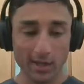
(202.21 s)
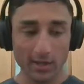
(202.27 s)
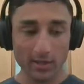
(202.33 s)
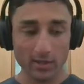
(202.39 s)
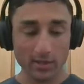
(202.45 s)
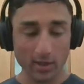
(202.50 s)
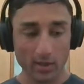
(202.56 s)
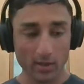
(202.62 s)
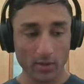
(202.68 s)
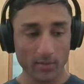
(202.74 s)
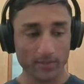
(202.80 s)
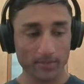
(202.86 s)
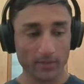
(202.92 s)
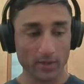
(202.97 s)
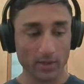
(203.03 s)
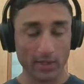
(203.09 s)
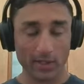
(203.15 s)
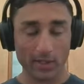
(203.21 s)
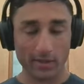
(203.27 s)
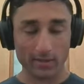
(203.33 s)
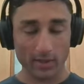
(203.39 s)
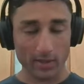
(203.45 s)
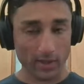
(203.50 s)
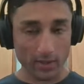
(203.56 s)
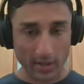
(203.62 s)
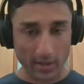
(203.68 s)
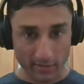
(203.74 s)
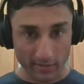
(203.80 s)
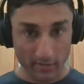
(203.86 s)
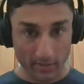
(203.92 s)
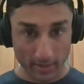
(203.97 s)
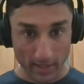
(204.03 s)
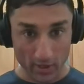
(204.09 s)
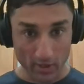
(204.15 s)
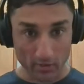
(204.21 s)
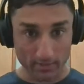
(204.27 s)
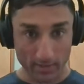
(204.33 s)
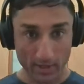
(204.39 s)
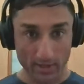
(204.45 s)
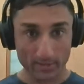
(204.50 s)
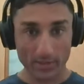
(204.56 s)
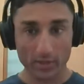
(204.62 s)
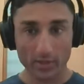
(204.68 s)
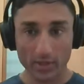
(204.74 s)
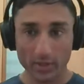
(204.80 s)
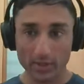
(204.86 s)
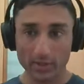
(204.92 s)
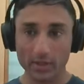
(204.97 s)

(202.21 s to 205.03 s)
So, information publishing.